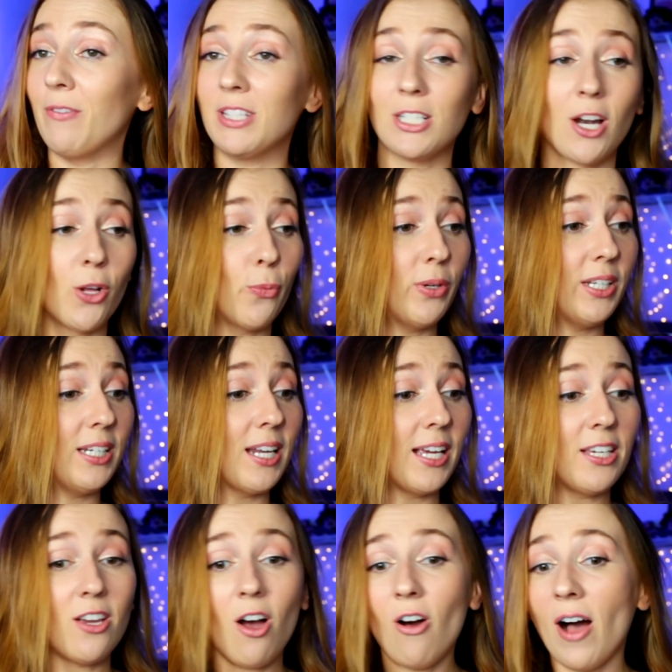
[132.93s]
If it's not a windy
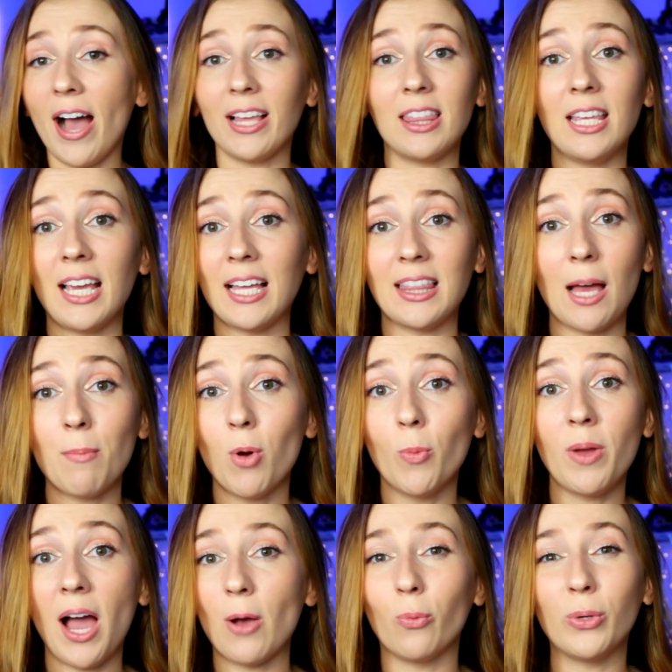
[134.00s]
night, y'all, I think at that
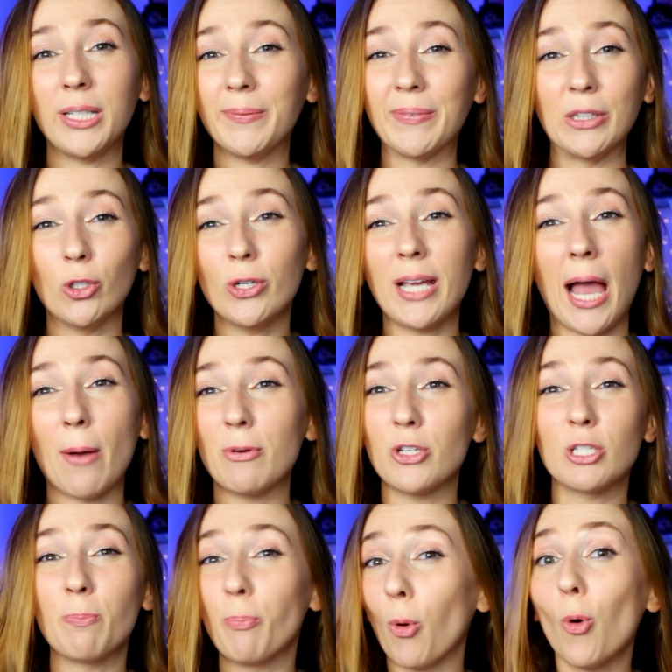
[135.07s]
moment I wouldn't even look. I would
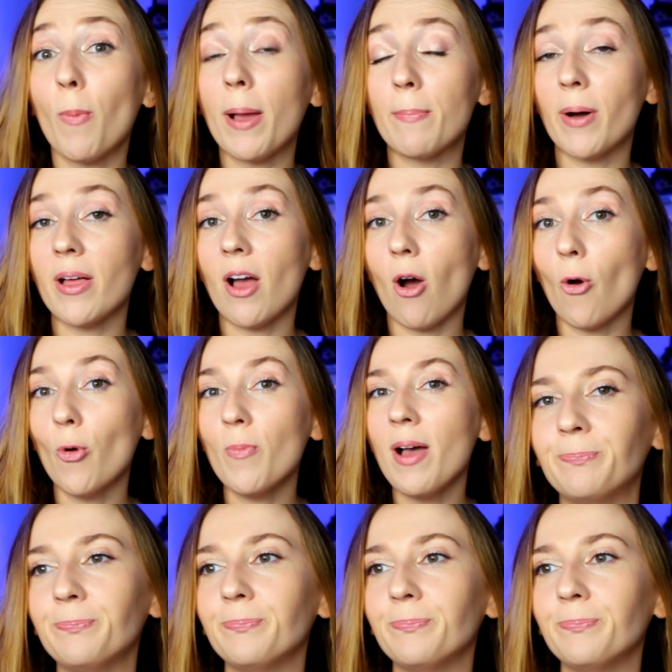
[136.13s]
just bolt my butt home.